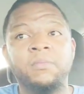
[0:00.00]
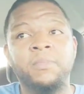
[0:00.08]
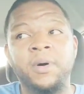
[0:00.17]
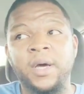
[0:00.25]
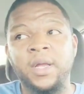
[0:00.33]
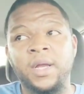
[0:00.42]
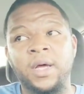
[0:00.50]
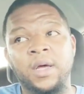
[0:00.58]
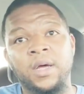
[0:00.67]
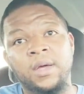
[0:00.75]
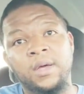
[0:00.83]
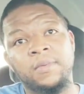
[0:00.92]
But
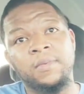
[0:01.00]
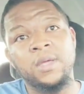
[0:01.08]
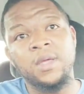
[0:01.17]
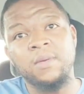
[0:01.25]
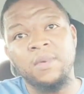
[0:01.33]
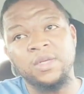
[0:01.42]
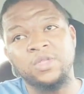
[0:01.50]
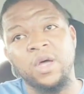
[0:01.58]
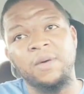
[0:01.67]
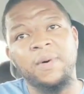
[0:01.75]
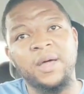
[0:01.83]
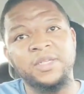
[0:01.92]
uh, let's
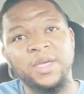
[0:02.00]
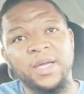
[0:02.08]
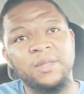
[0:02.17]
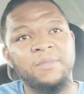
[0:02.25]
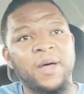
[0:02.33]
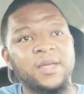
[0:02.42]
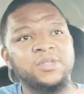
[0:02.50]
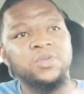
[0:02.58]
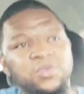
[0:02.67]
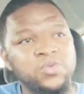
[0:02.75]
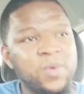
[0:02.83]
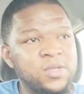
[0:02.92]
talk about it. Check out the boxing
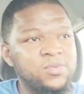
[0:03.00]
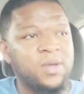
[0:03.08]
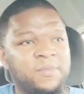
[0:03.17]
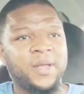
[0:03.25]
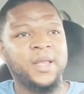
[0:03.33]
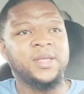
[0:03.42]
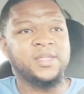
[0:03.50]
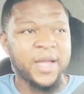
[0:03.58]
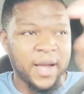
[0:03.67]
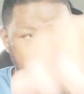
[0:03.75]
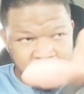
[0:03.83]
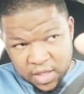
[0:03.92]
news what's what playlist.
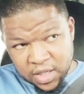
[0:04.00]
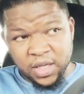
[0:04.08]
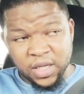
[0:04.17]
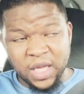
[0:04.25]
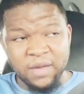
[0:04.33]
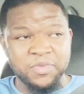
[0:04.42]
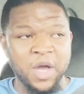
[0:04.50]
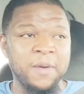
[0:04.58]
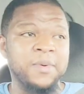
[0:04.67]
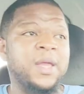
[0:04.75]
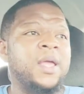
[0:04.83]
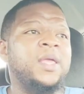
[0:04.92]
Now, Keith
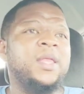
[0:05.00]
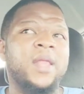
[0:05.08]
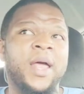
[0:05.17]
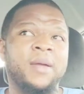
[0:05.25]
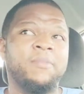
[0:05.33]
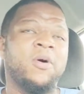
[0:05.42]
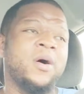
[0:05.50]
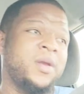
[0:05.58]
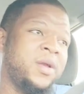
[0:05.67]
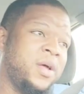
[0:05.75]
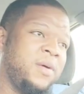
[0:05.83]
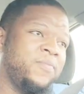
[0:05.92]
Thurman ain't like brought
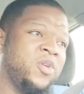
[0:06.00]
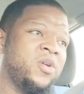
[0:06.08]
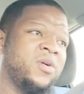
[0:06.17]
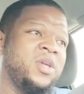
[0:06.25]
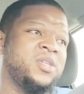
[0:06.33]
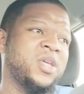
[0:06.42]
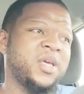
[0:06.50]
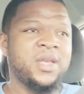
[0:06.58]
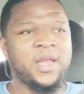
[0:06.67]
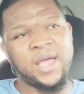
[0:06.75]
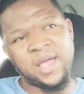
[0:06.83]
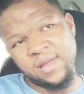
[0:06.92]
it up. You know, he
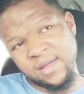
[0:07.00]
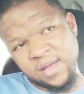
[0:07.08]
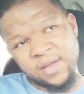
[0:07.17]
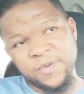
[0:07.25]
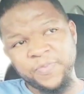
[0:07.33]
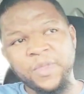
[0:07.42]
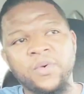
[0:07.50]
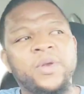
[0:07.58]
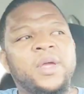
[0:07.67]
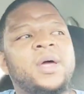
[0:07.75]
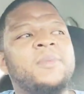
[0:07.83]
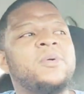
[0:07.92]
said that
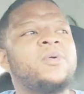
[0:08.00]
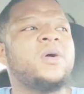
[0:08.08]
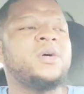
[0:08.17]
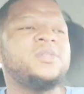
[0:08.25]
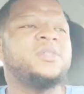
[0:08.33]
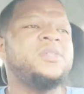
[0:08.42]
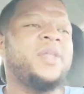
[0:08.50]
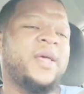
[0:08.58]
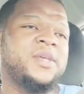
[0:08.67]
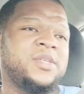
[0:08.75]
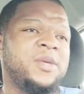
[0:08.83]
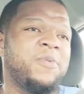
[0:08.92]
when it come across his
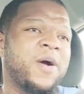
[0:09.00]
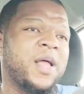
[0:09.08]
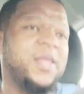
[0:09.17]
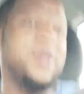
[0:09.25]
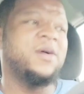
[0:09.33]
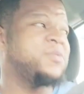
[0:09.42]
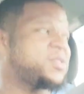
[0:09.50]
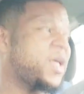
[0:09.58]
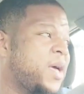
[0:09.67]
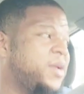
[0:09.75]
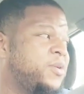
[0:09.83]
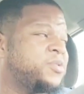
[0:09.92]
desk, he probably gonna
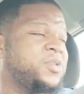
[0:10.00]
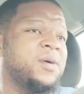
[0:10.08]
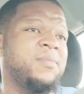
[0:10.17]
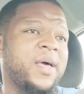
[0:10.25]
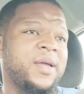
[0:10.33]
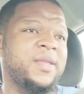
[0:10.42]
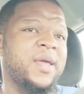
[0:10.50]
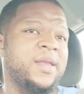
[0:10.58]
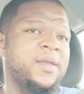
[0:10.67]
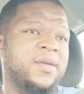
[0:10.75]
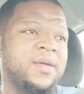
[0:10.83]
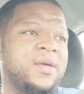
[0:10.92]
sign it or something like
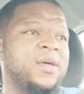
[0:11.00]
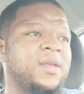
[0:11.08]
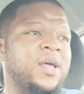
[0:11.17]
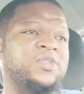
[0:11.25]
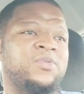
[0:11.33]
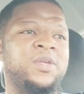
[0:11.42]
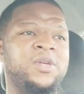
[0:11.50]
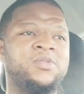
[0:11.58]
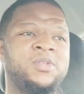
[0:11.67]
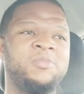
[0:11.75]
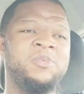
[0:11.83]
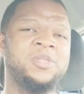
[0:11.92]
that. That's what he
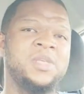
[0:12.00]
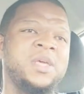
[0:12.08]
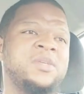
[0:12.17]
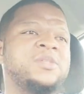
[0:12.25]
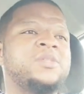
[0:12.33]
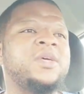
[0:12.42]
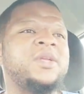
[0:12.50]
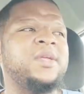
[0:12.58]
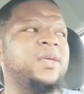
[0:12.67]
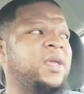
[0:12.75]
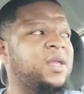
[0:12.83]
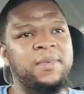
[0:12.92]
usually be saying. Just said it
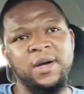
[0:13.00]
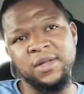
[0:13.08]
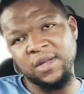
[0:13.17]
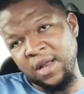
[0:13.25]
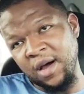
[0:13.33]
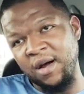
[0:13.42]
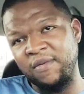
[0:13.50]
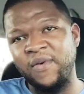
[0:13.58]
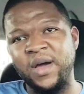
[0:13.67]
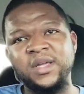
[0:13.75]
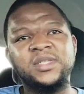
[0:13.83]
again about the Lara fight.